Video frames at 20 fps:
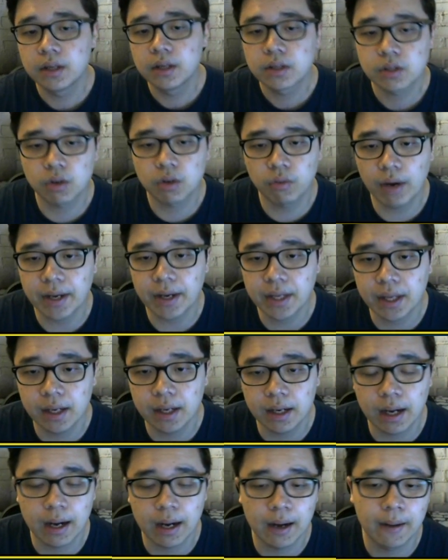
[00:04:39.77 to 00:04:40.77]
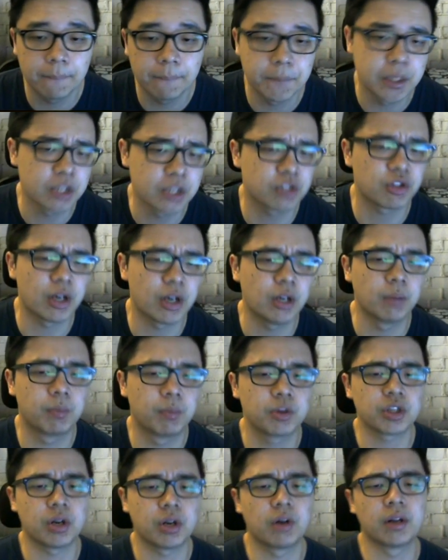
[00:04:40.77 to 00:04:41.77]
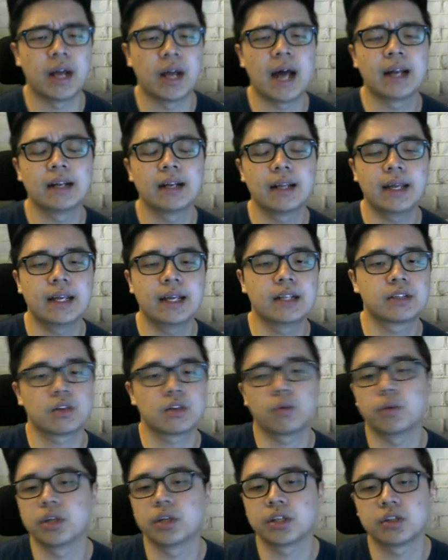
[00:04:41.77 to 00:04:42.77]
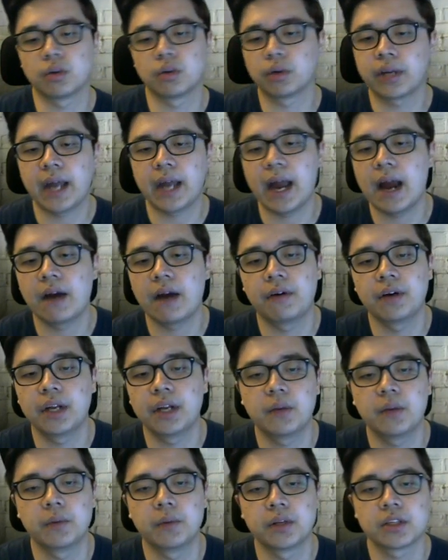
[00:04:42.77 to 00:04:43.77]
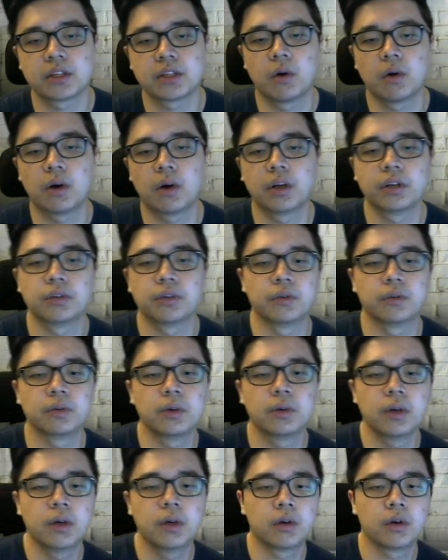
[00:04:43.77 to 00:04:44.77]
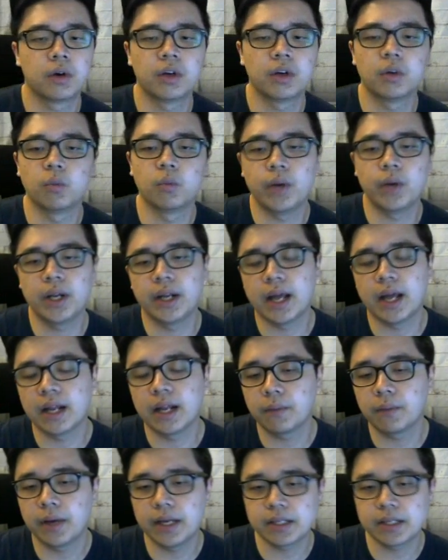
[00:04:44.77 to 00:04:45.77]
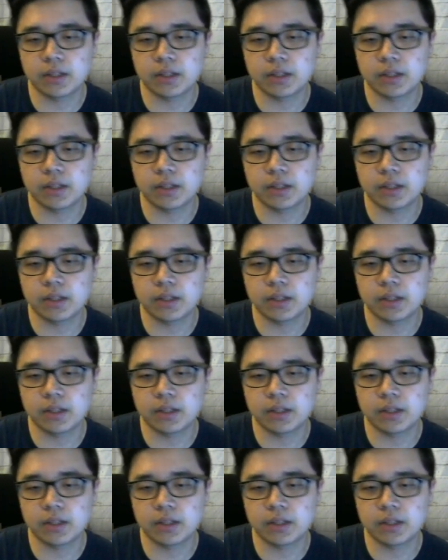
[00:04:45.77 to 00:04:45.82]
So right here, he's just trying to push on the other lane, so we just don't care already. We're just going to win anyway.